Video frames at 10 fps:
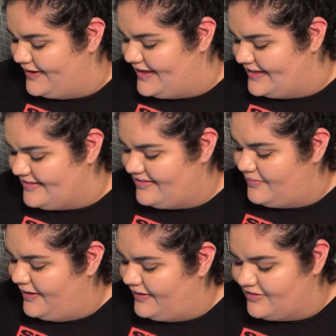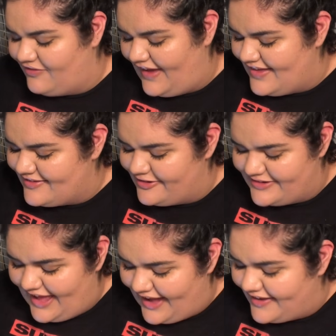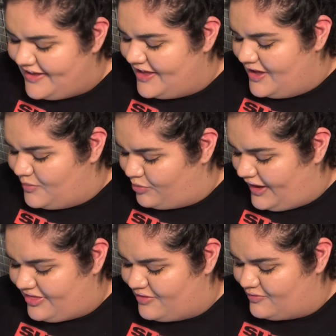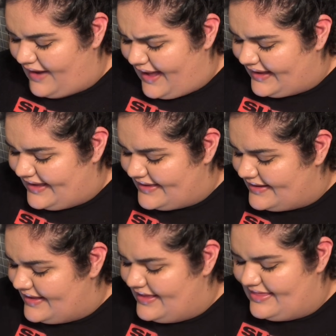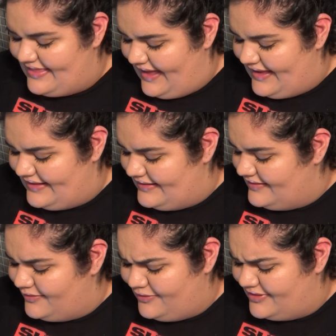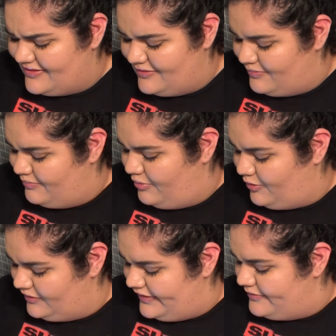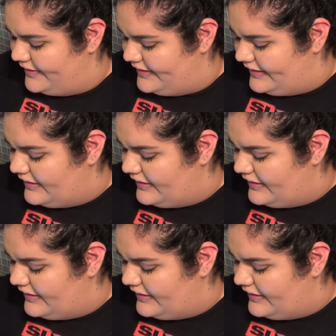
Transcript: He kisses America's face, her neck, breath ragged, then ooh, this is poorly written.